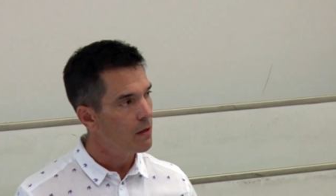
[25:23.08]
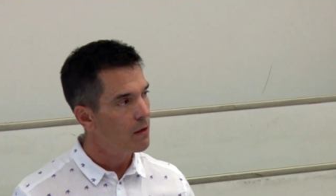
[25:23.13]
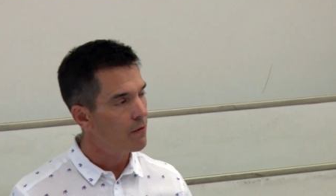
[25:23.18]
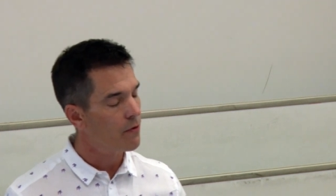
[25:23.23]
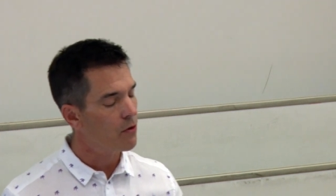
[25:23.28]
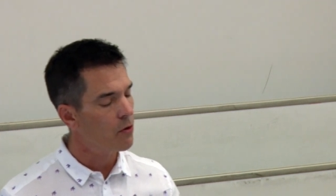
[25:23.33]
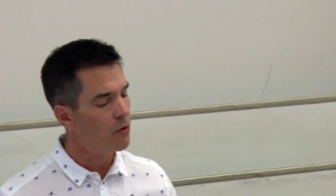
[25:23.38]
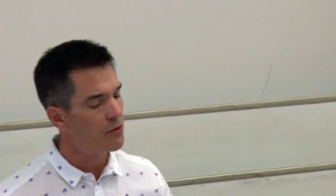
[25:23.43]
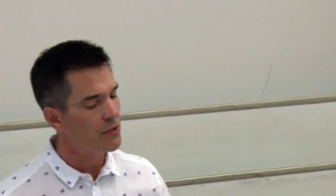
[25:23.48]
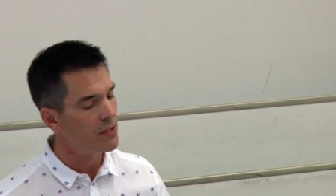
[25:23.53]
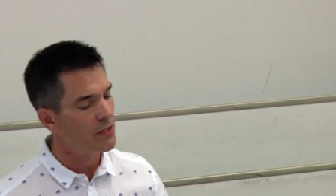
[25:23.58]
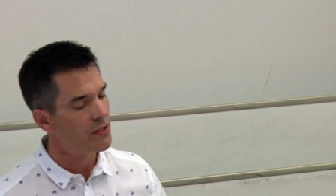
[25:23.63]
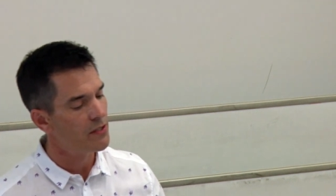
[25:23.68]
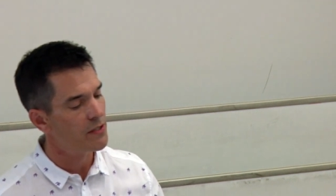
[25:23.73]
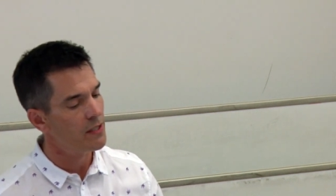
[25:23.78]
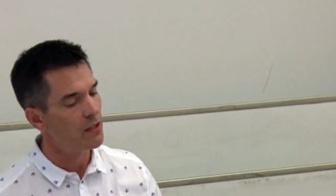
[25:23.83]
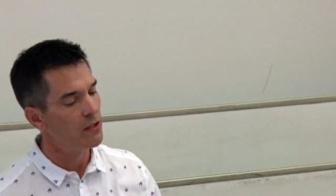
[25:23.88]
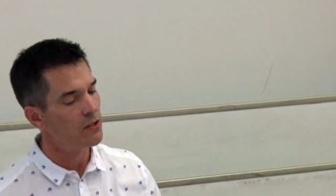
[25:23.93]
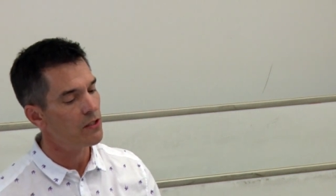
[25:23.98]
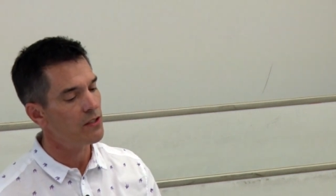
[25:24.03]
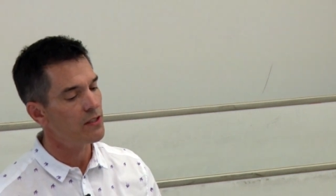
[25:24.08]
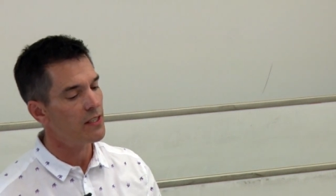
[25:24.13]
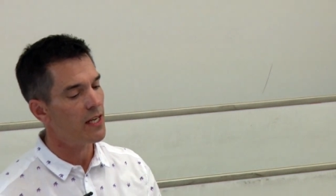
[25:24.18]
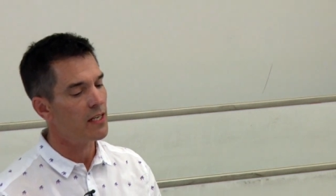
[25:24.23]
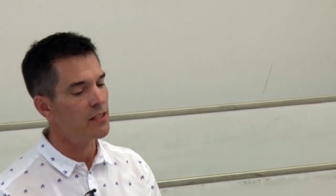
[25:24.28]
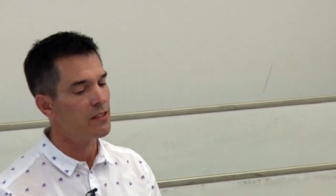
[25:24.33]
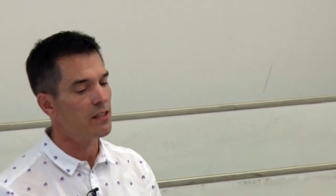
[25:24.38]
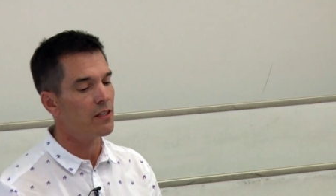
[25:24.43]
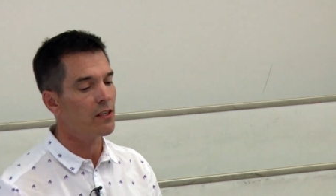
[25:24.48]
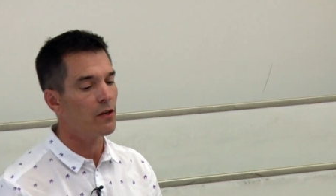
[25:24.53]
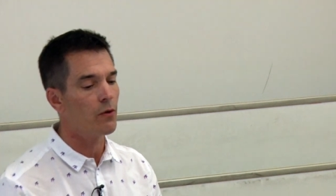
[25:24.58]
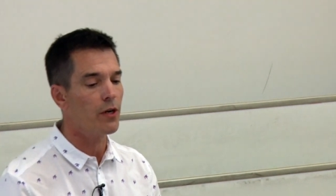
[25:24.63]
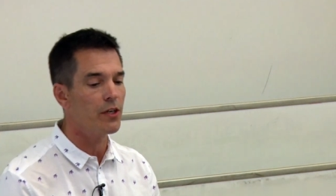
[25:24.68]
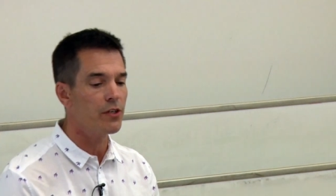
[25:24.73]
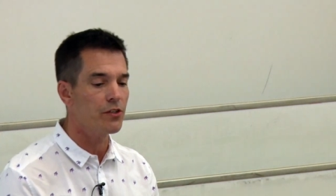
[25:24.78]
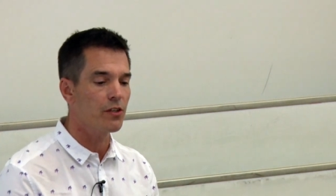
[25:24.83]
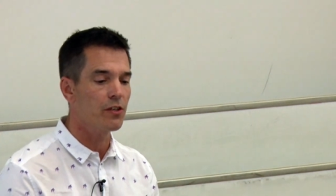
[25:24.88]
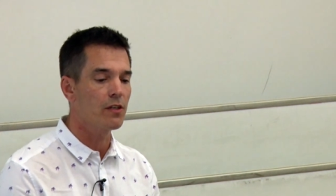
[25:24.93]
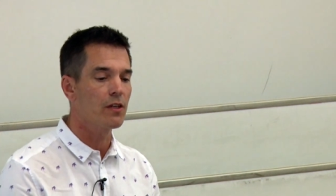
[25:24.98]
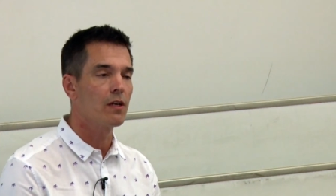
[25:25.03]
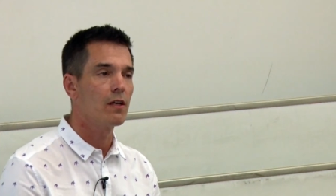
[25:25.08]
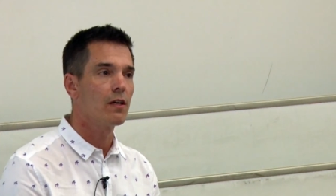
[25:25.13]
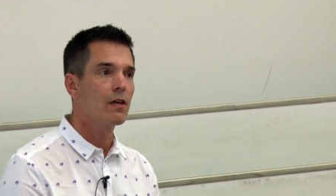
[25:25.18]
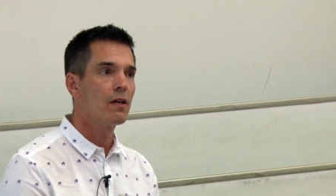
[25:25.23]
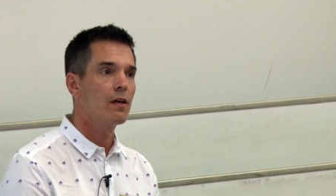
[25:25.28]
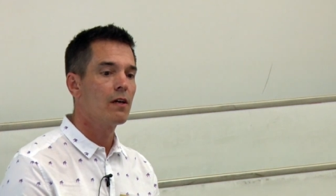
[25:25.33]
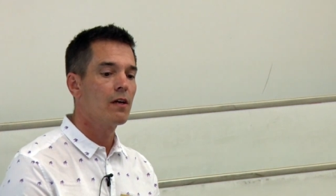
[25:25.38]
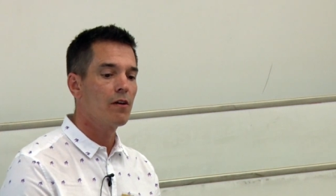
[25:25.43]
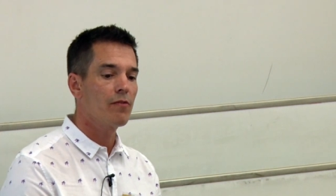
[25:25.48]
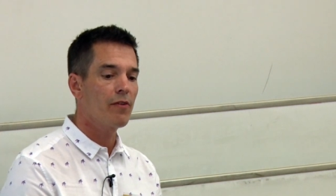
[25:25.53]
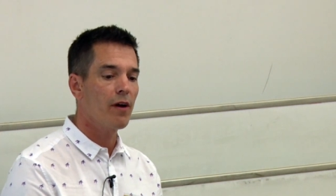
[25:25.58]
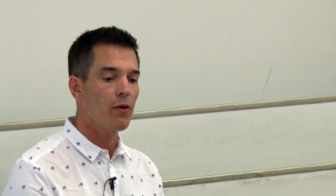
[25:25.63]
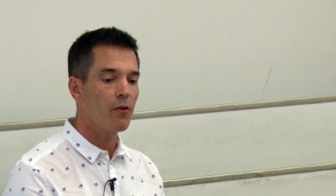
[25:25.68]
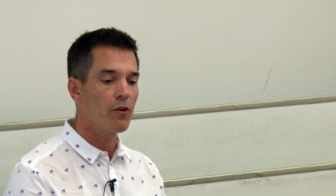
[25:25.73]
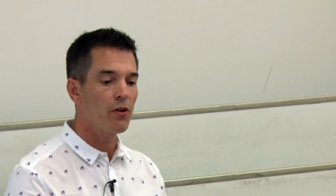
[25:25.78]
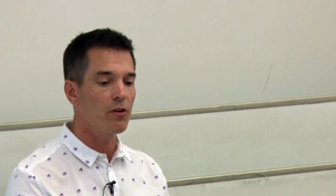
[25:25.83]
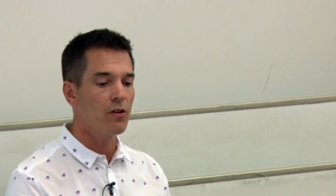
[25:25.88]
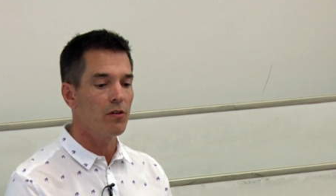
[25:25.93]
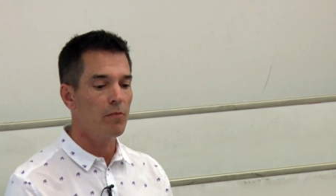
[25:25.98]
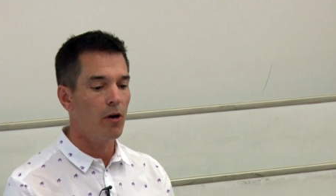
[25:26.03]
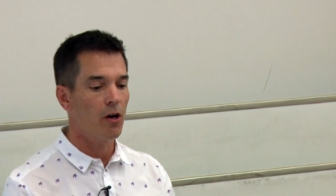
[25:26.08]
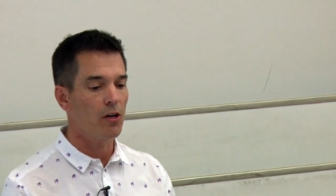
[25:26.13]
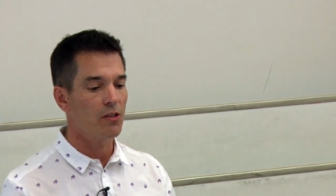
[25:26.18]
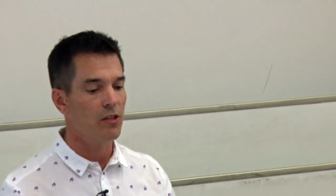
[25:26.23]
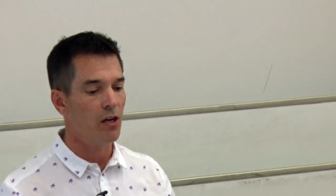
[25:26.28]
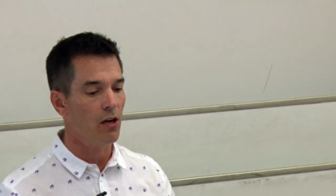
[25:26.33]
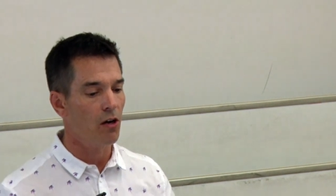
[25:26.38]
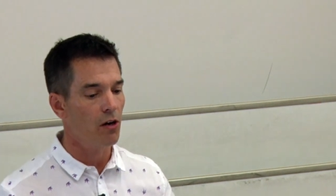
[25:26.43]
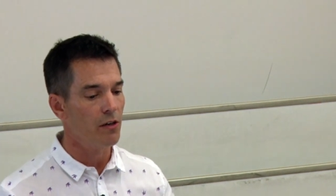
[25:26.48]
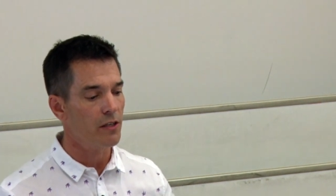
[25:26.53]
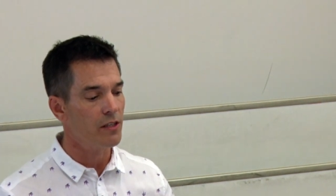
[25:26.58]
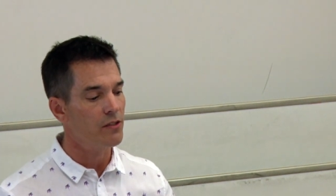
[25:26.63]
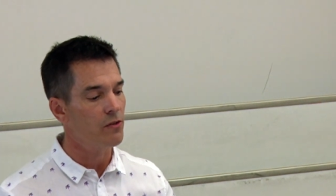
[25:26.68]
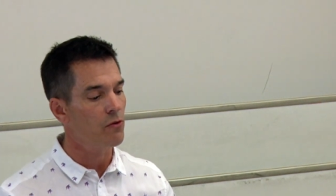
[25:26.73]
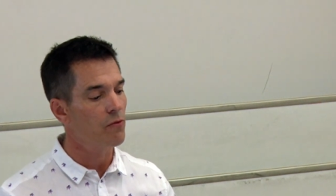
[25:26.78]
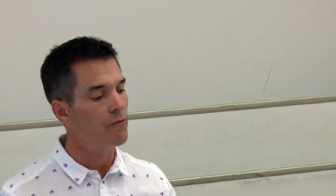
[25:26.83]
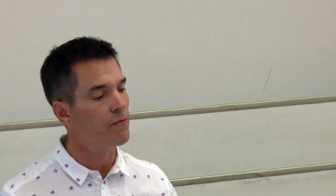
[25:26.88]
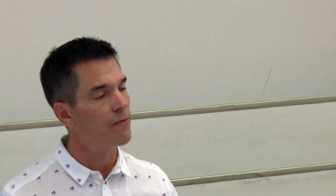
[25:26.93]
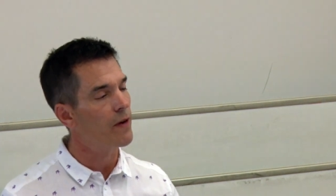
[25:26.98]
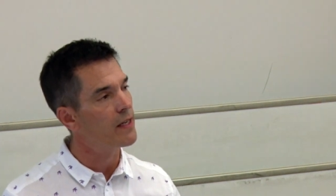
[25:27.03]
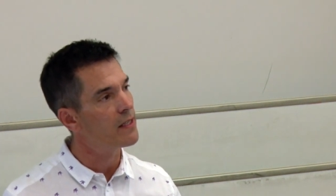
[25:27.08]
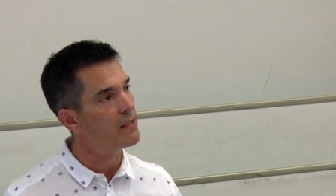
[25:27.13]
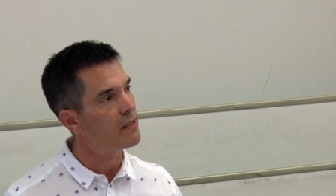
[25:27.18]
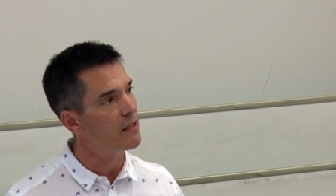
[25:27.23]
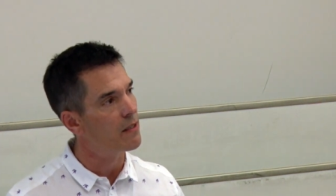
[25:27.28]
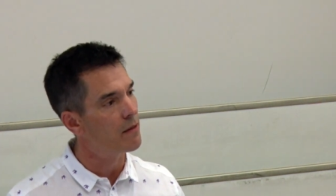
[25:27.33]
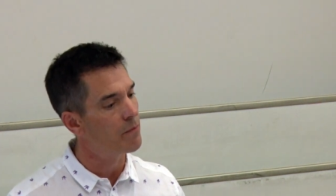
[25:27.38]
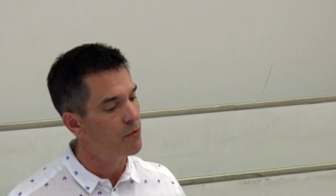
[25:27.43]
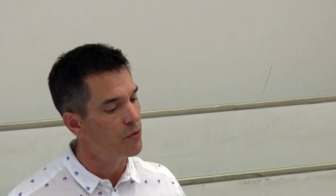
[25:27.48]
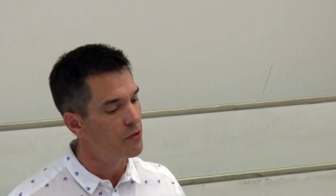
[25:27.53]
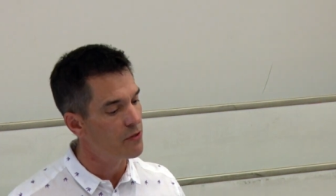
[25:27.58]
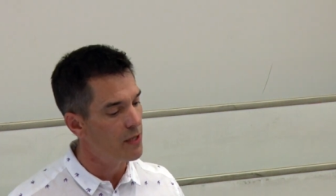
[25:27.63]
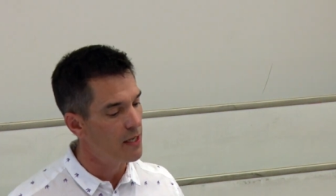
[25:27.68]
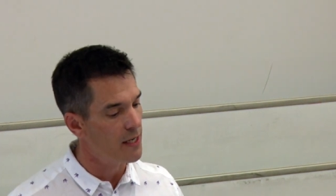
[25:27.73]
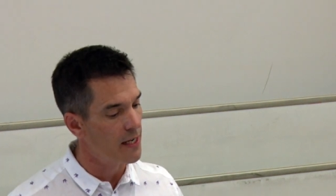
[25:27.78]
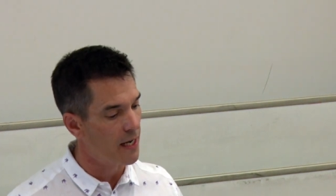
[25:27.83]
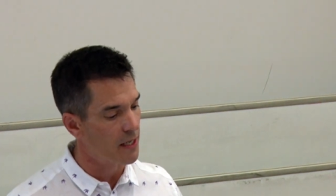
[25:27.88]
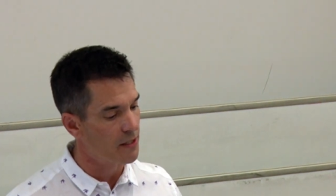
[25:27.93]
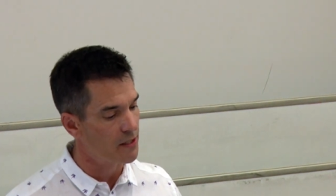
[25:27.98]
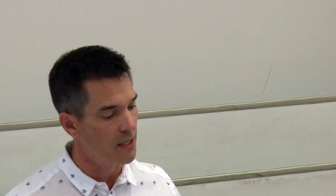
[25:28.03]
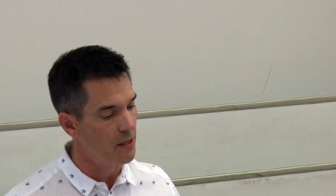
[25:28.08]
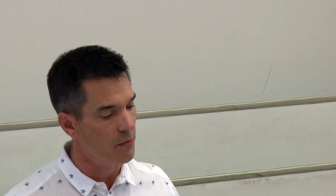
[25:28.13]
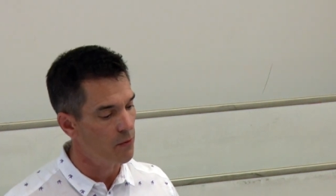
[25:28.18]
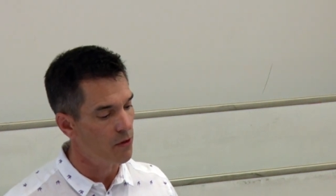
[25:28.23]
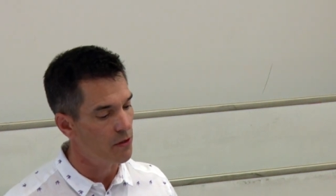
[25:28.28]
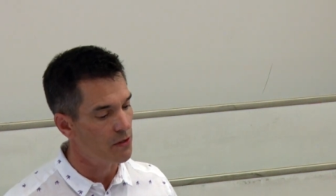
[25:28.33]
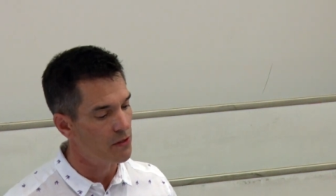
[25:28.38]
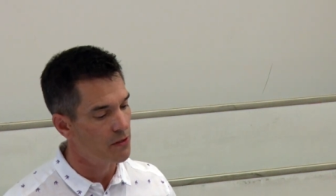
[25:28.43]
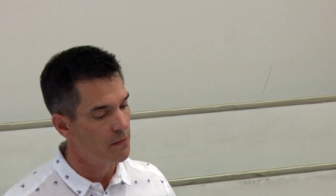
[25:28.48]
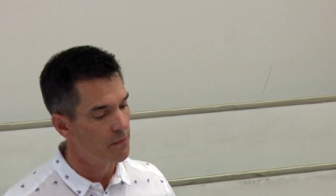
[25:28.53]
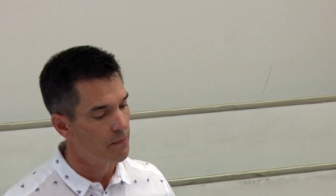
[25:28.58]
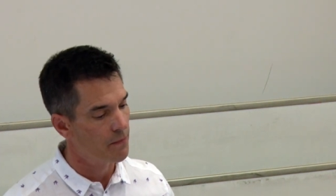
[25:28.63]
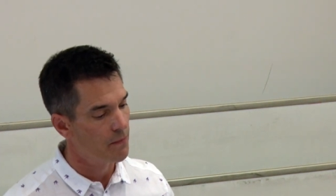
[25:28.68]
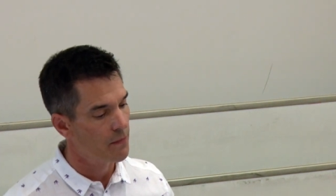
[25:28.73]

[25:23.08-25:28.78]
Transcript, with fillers: Of course, this still doesn't answer the question of how good a martial artist or fighter Bruce Lee actually was.